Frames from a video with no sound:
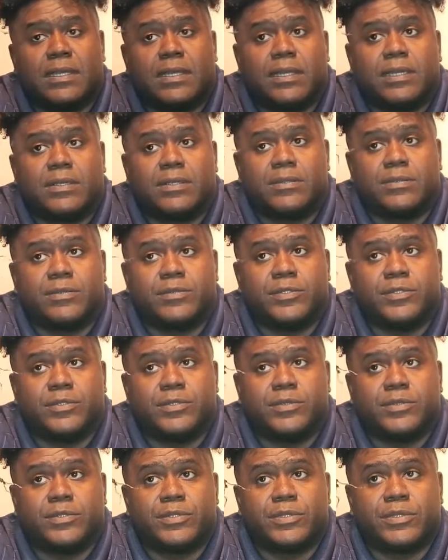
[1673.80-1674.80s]
our
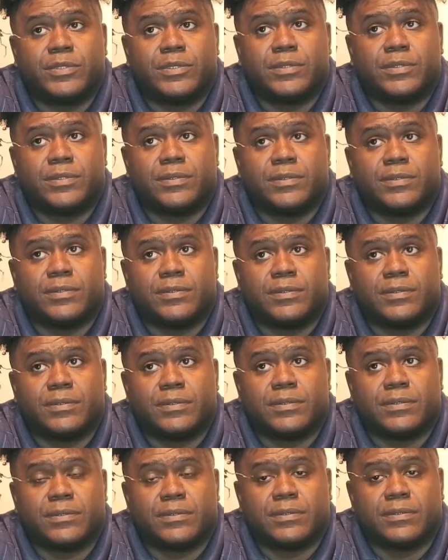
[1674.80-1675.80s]
roots.
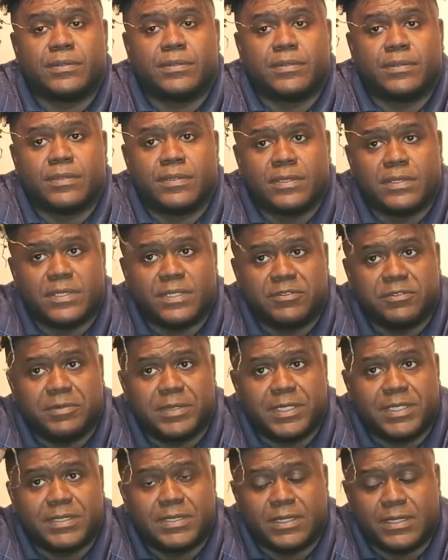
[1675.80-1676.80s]
Does
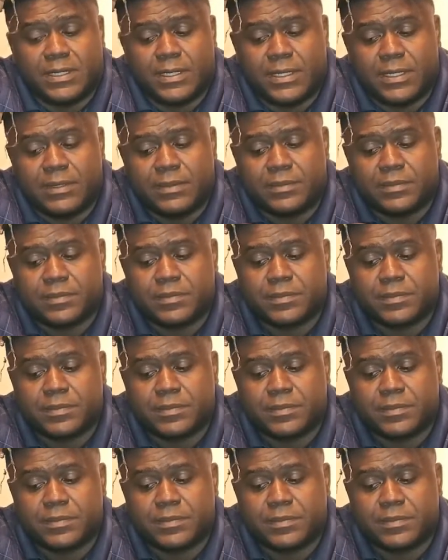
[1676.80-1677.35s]
everybody see that?